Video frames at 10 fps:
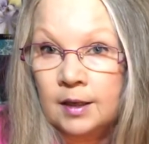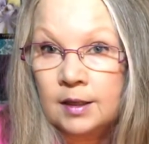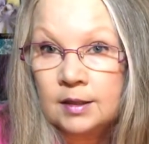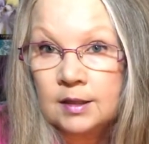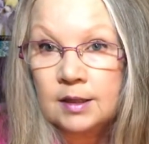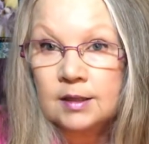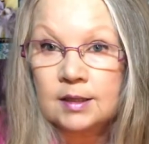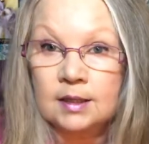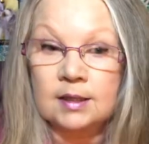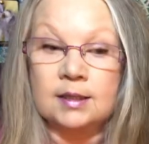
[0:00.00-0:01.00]
He is
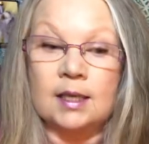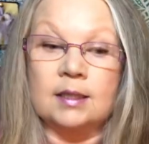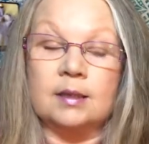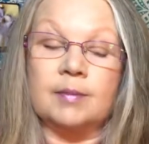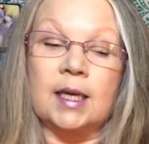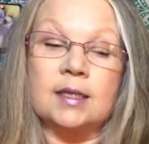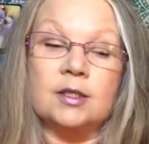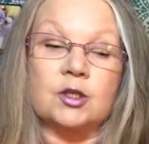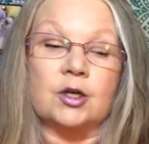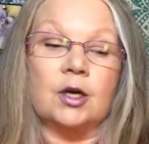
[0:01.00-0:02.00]
an ascended
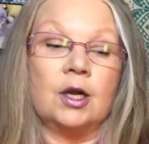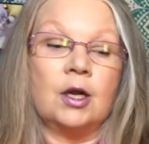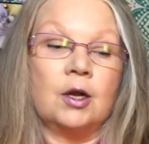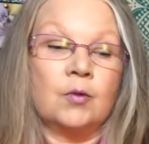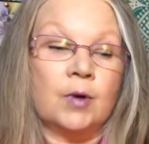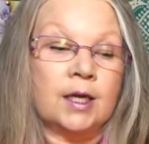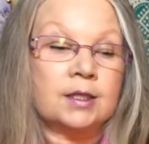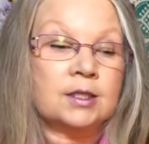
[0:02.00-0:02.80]
master, right?